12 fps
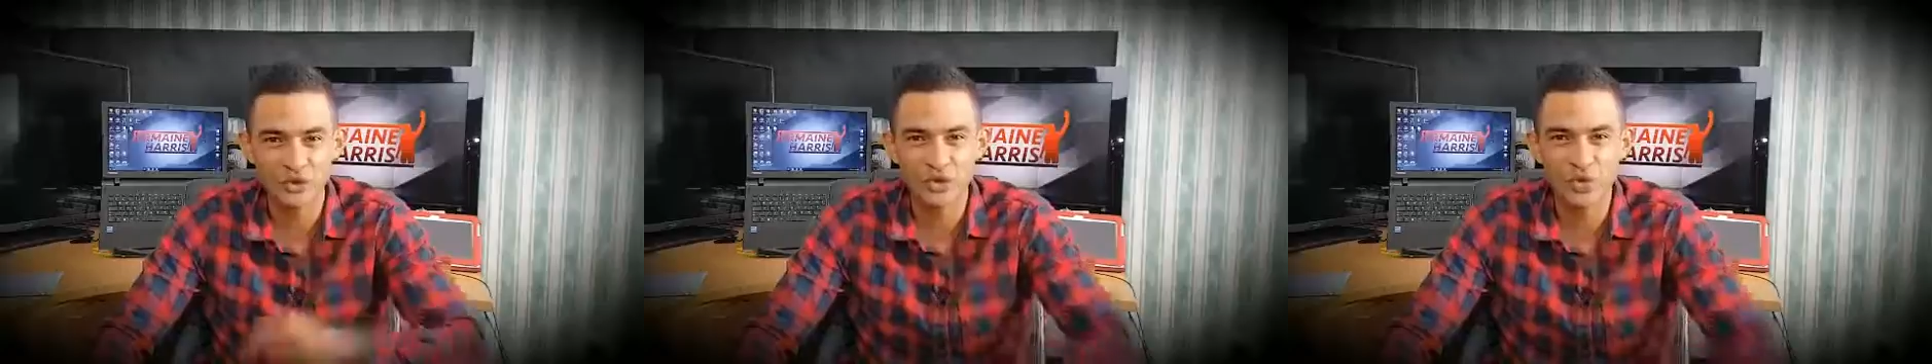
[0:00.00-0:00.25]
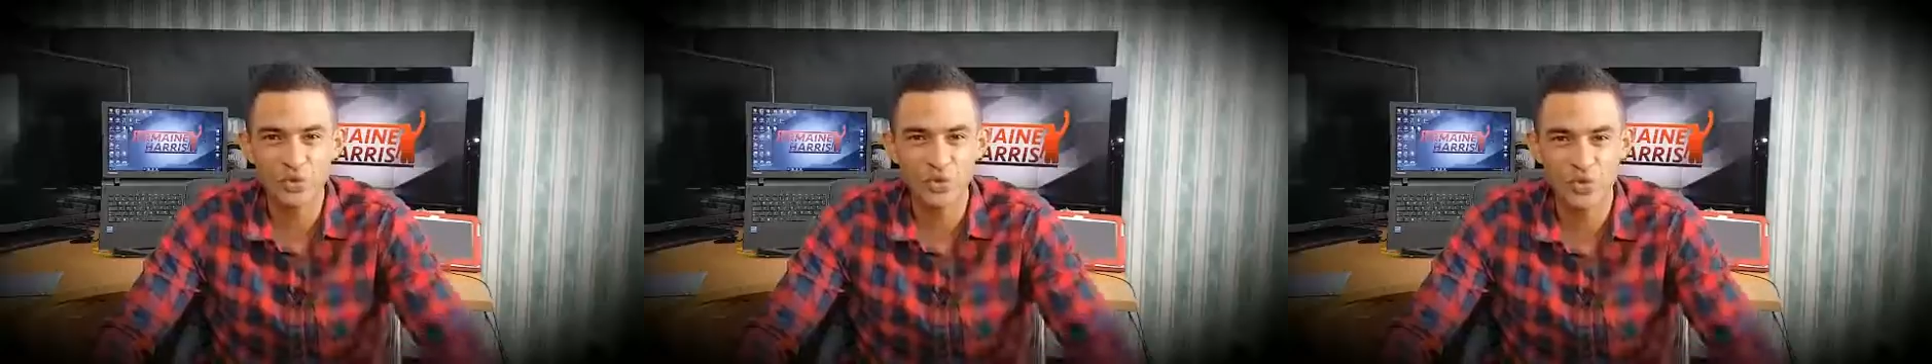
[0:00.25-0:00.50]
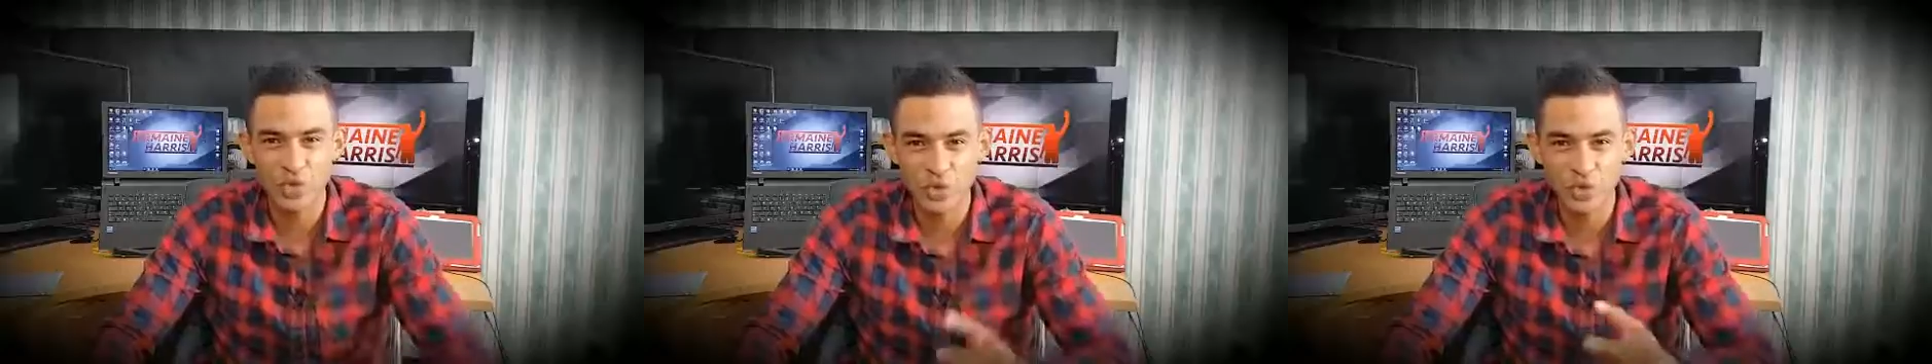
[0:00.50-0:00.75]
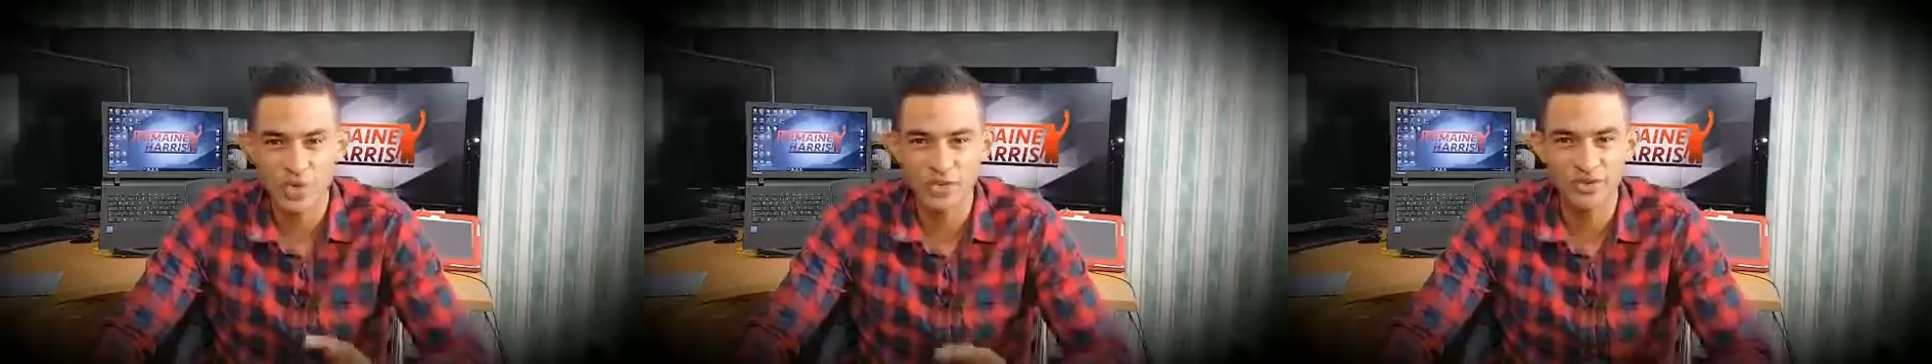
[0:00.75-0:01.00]
for you
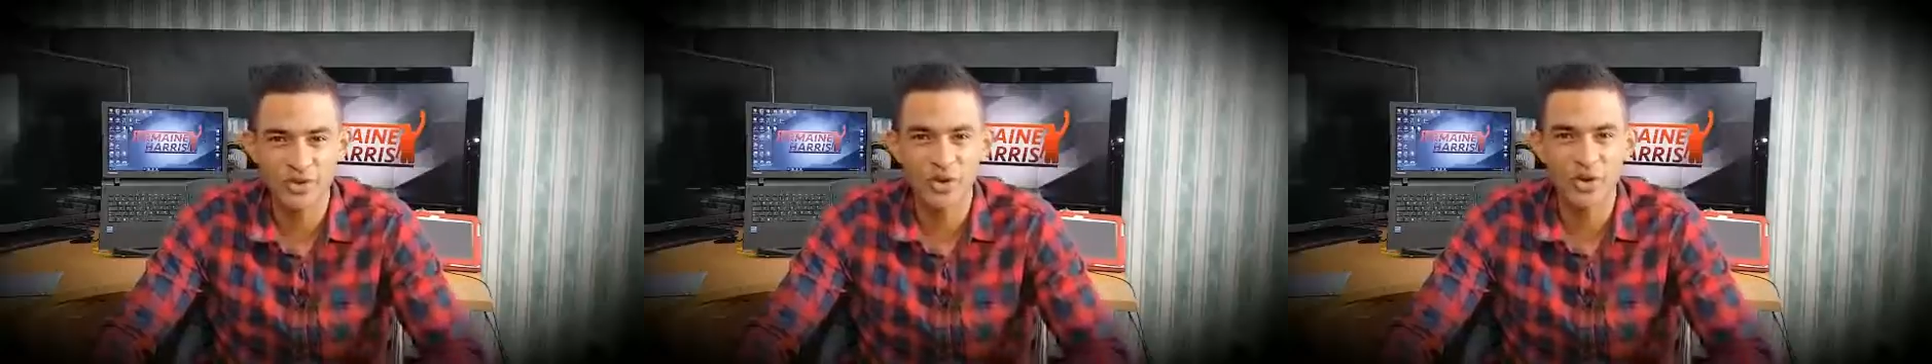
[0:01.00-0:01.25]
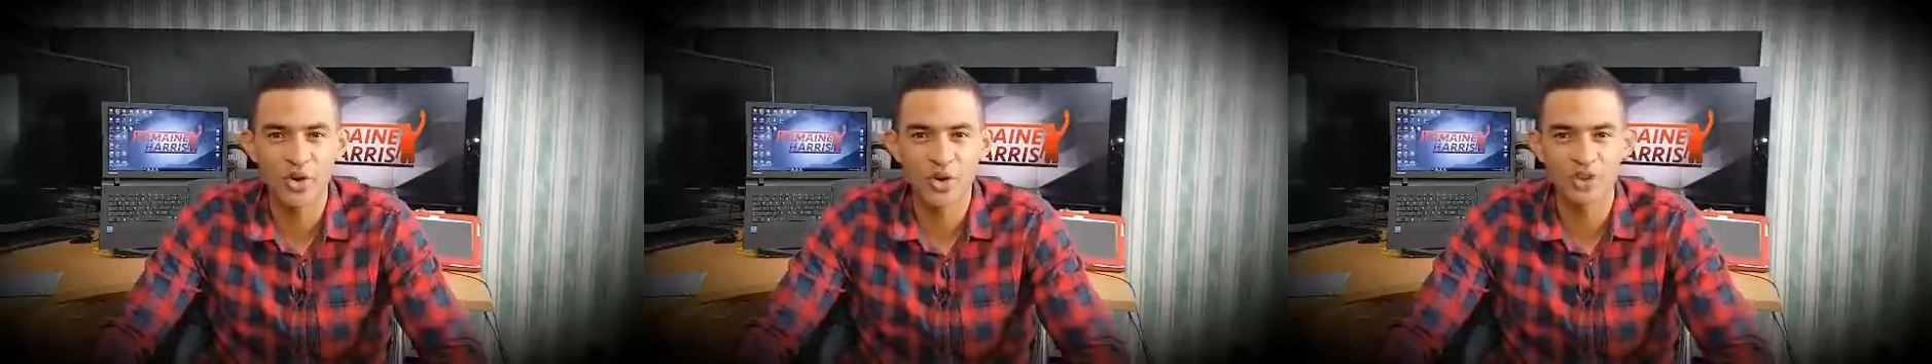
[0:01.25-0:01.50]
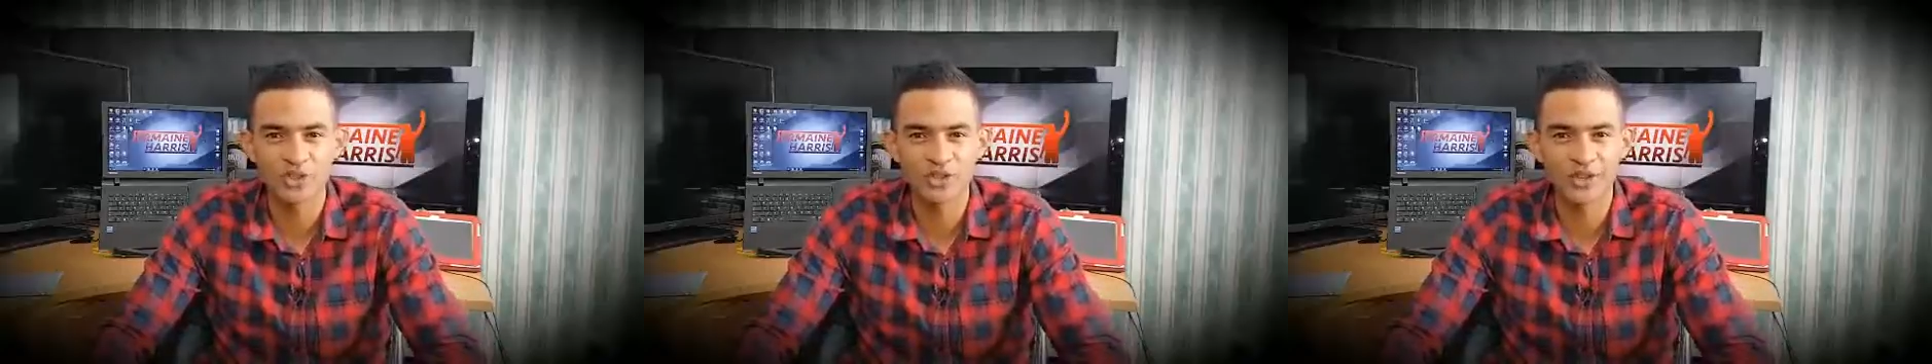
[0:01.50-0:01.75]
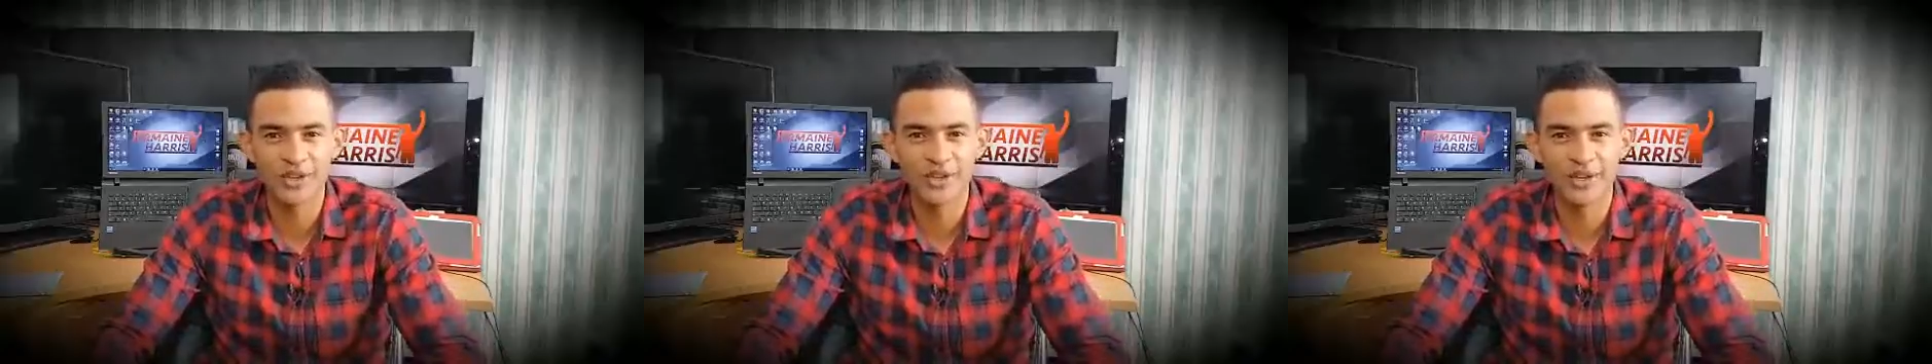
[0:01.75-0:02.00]
to achieve your goals,